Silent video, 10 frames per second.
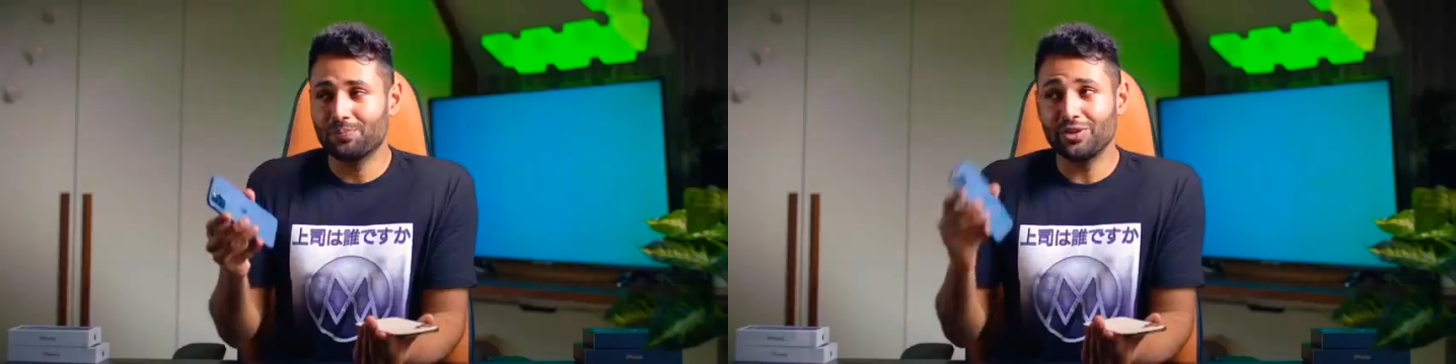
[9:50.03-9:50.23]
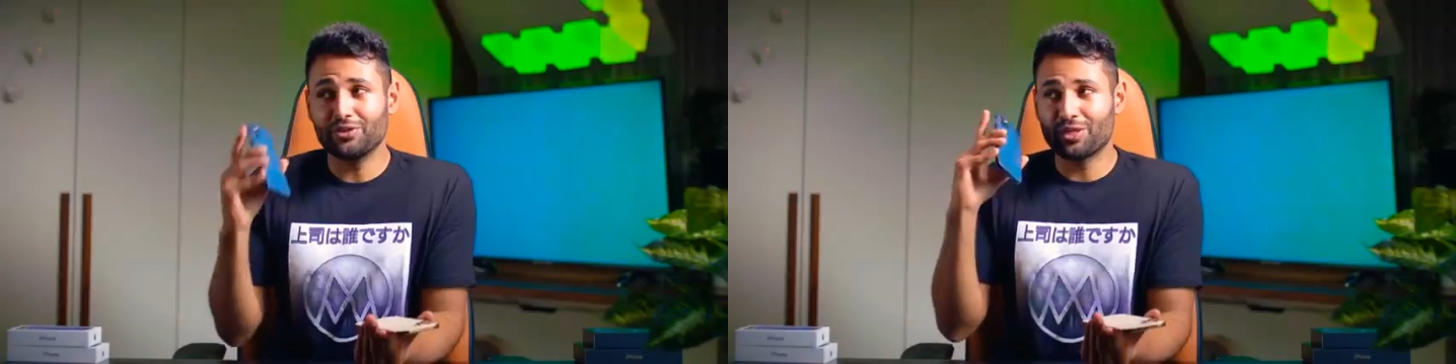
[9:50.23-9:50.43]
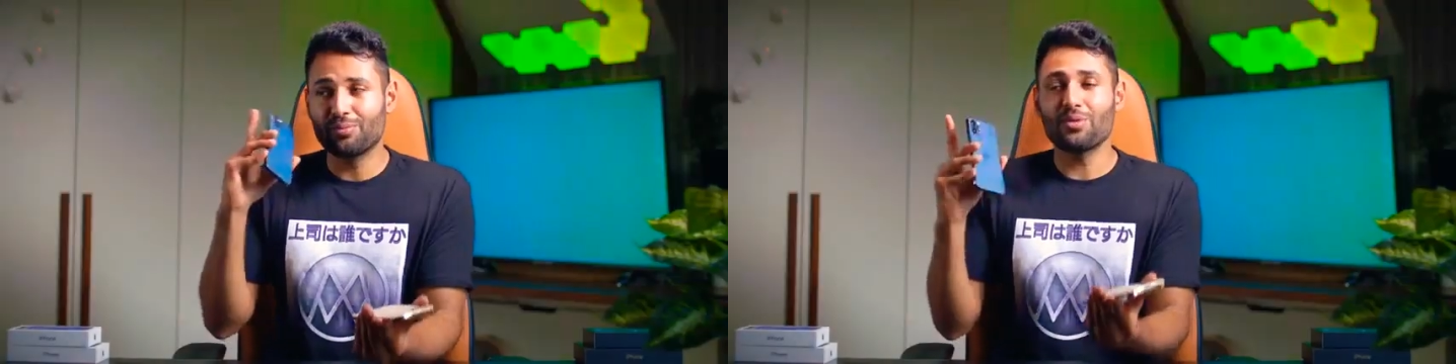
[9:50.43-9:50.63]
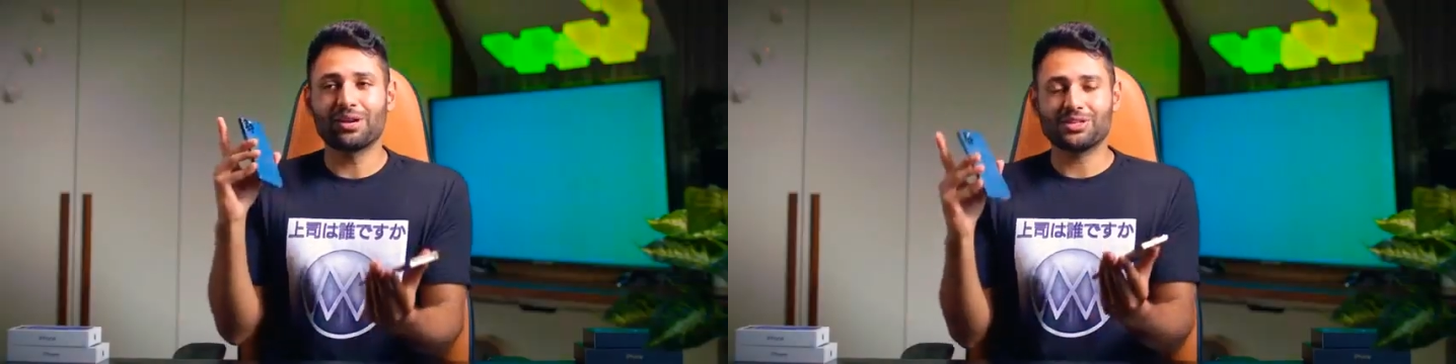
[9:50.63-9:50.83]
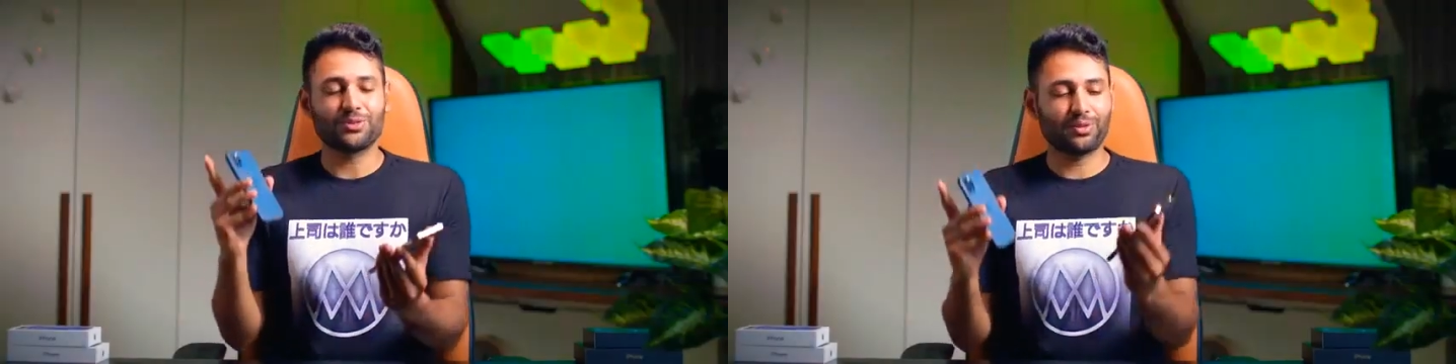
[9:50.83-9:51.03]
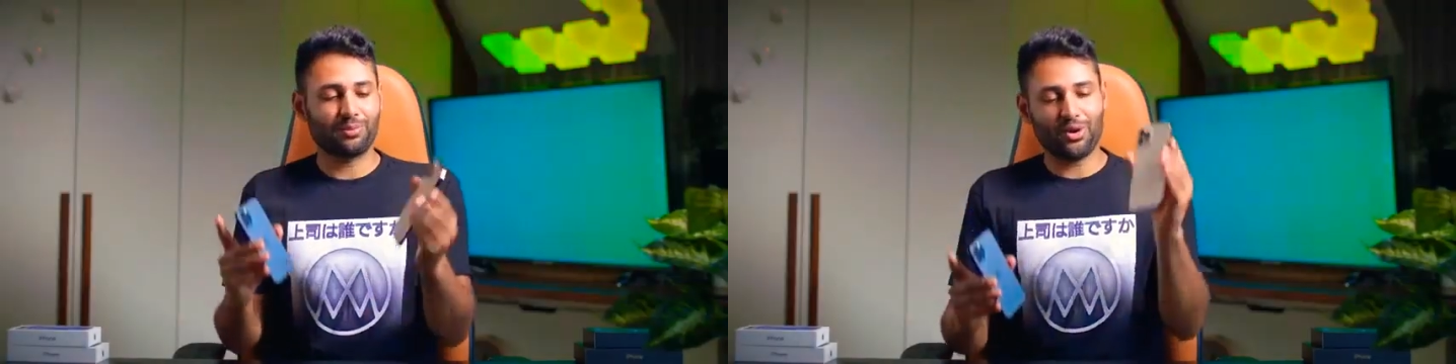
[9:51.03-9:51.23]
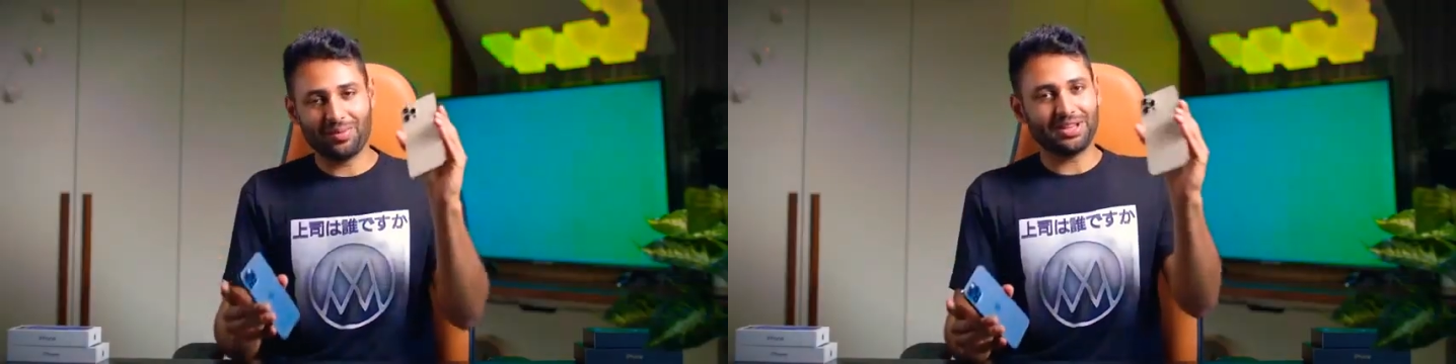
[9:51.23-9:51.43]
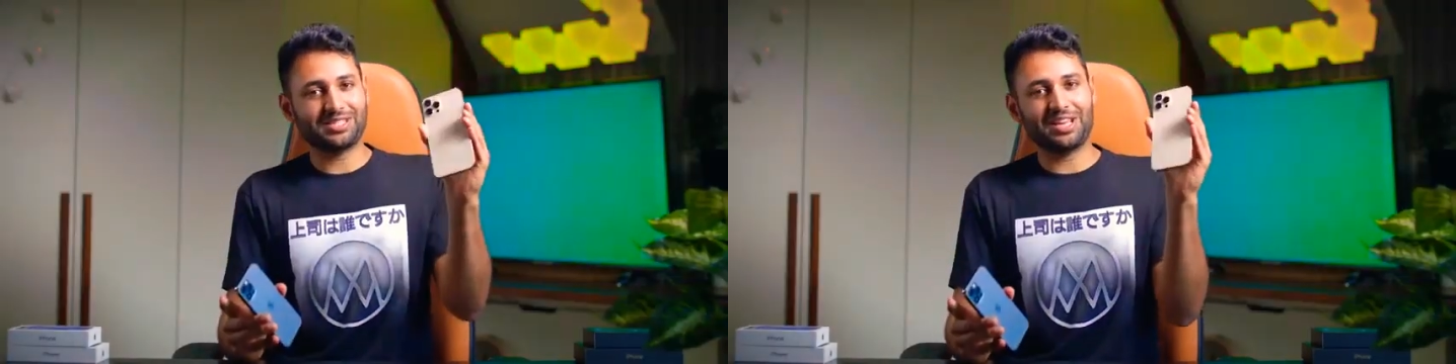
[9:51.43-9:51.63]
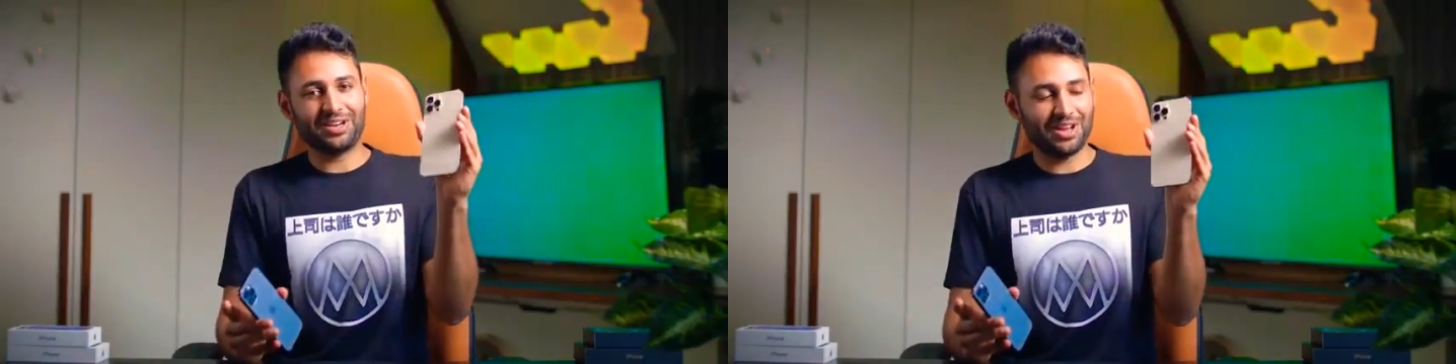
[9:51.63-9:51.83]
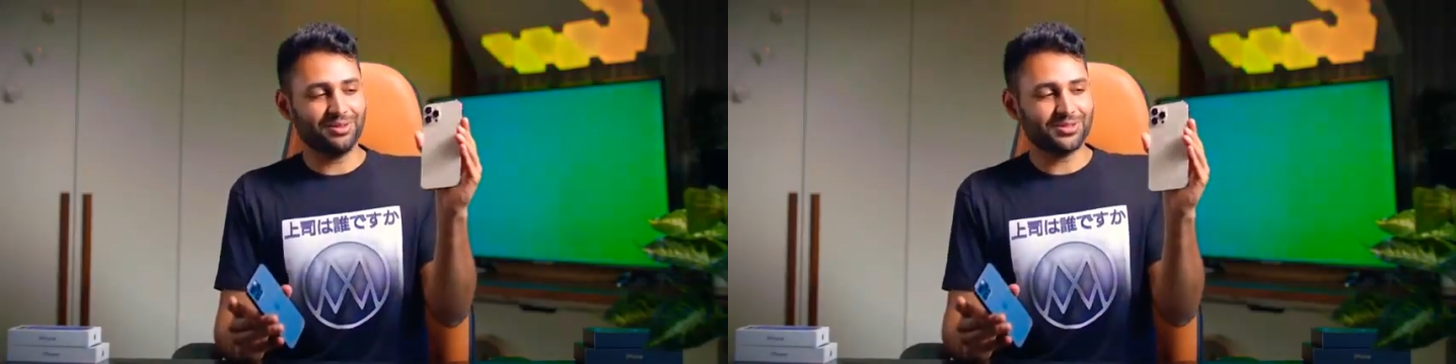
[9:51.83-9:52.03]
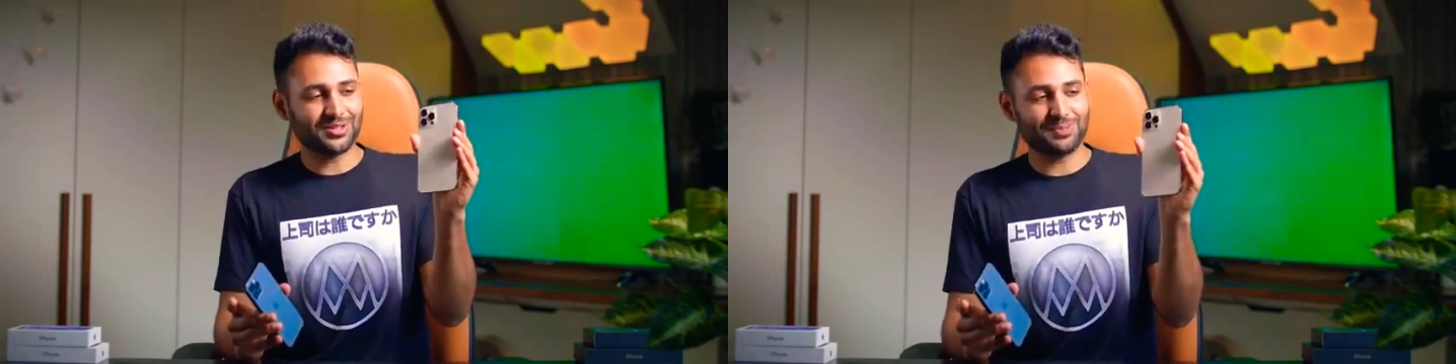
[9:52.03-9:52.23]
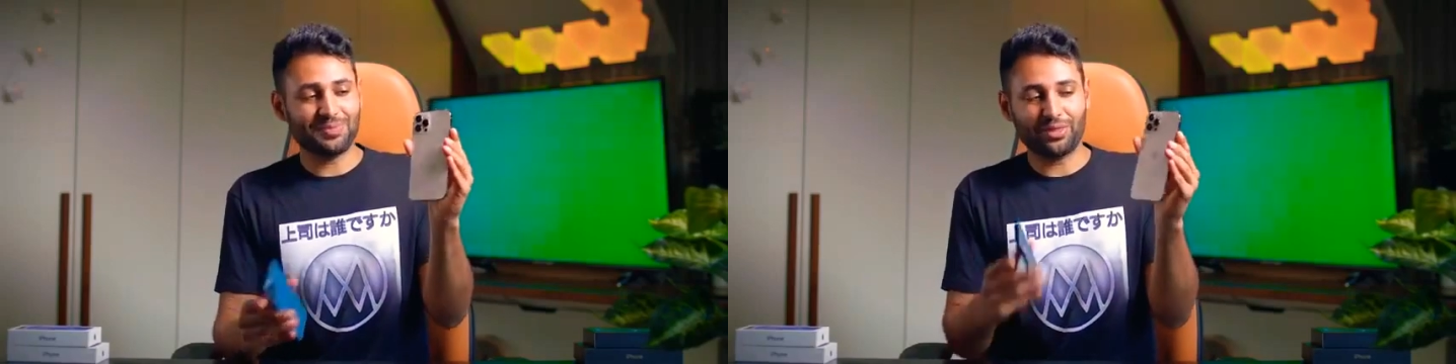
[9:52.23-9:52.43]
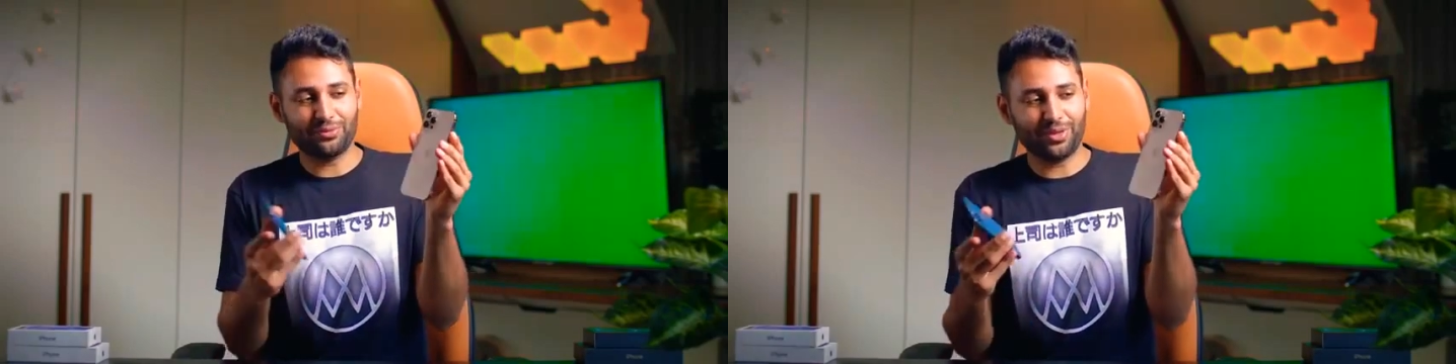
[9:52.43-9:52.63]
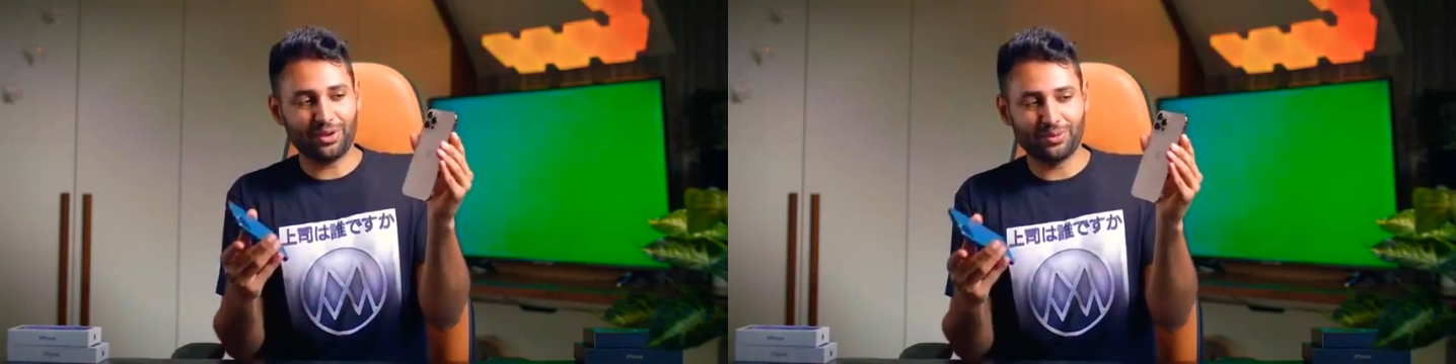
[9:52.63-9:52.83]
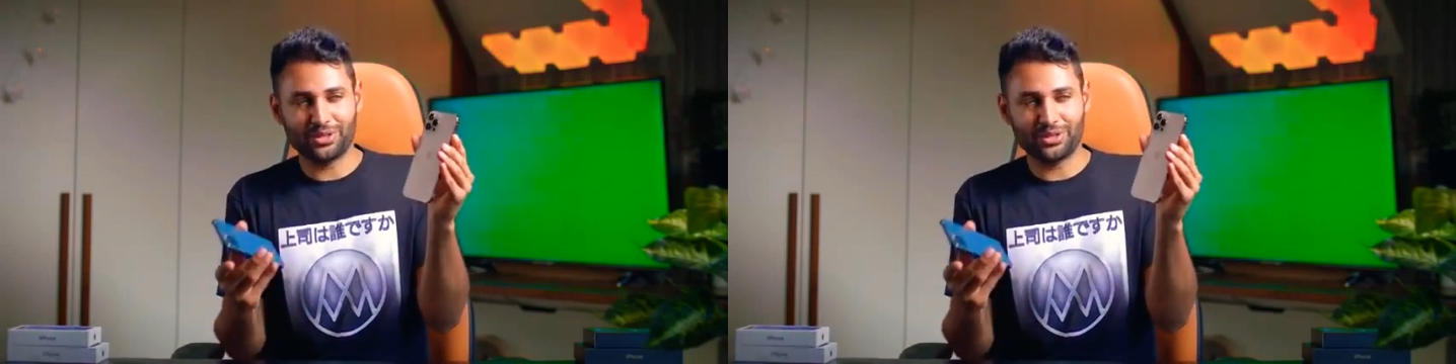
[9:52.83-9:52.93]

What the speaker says: Literally the moment I saw the Pro Max get announced, and the fact that it